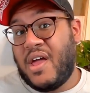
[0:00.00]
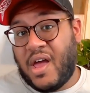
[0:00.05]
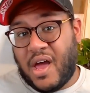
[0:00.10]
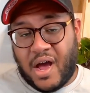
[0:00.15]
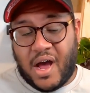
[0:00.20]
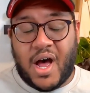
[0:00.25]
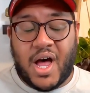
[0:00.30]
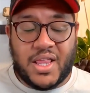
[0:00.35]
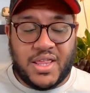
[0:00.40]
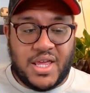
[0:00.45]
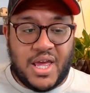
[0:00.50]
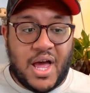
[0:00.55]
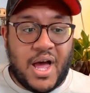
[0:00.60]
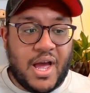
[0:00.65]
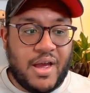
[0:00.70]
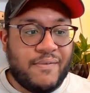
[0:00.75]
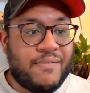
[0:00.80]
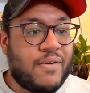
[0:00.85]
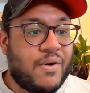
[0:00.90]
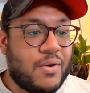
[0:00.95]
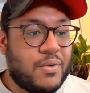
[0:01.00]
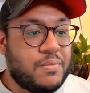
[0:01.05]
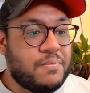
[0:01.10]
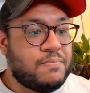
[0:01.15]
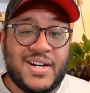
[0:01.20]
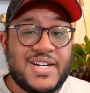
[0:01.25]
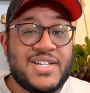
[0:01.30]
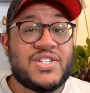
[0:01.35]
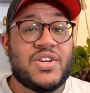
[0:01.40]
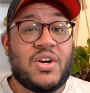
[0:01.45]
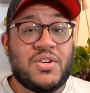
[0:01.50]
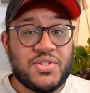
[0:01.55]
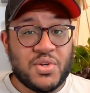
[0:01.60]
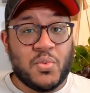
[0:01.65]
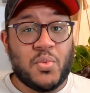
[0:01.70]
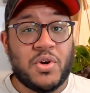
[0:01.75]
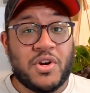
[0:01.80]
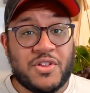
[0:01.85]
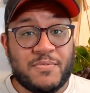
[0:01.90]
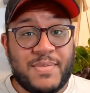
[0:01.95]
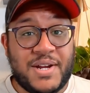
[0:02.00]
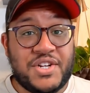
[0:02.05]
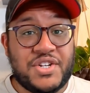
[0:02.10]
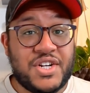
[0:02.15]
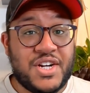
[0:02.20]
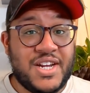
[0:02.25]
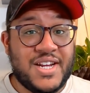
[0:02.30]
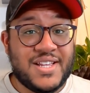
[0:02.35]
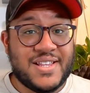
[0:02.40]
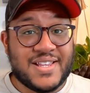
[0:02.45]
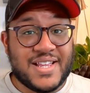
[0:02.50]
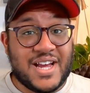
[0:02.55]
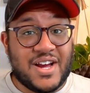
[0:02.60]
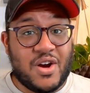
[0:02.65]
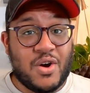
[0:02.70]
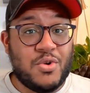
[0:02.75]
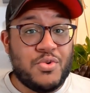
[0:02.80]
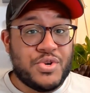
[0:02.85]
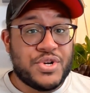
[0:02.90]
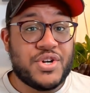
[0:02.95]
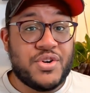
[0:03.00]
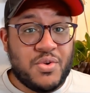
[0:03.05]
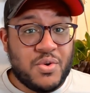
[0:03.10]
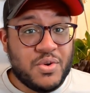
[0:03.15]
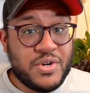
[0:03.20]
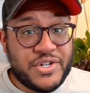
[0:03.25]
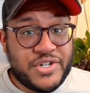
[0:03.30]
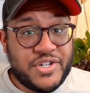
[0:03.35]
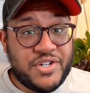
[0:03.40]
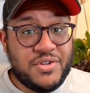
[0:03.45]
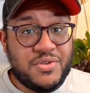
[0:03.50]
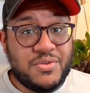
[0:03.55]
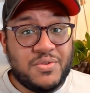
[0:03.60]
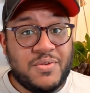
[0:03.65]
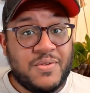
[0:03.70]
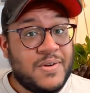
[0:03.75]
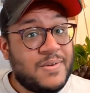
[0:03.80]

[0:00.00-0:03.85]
on the iPhone. It's also worth mentioning that Oceanhorn 2